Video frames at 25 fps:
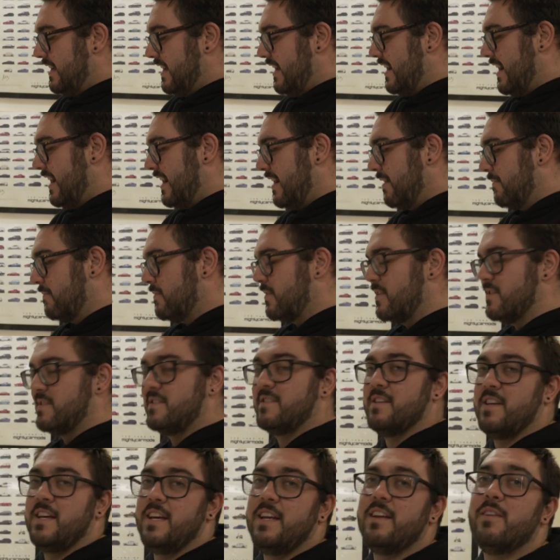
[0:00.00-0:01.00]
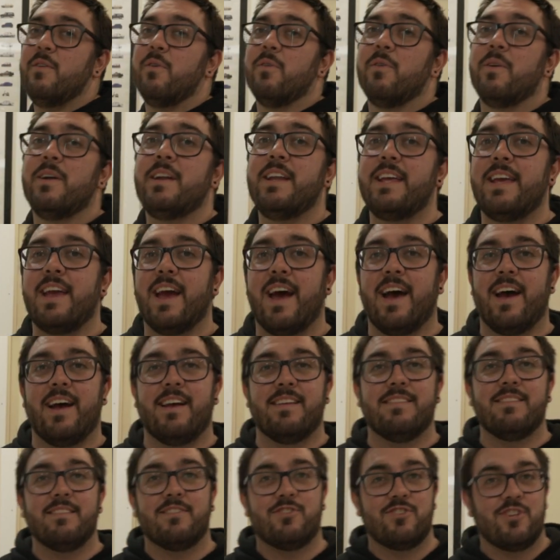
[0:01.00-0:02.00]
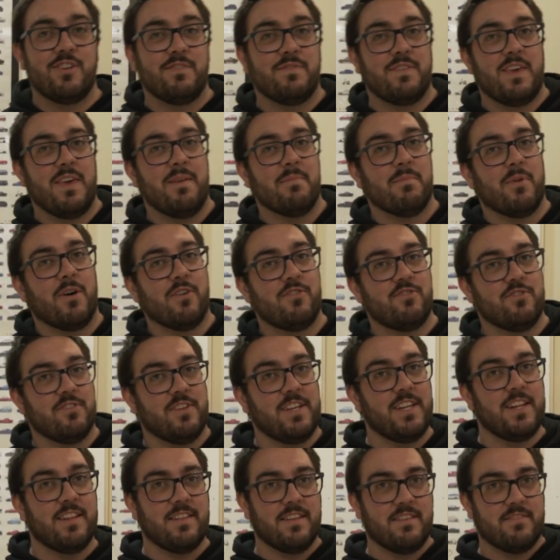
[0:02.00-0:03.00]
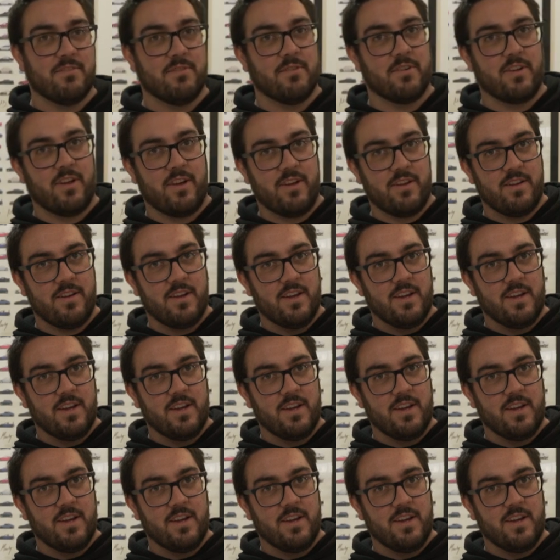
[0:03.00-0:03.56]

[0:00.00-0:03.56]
Because it already has a shift kit module in it, this auto.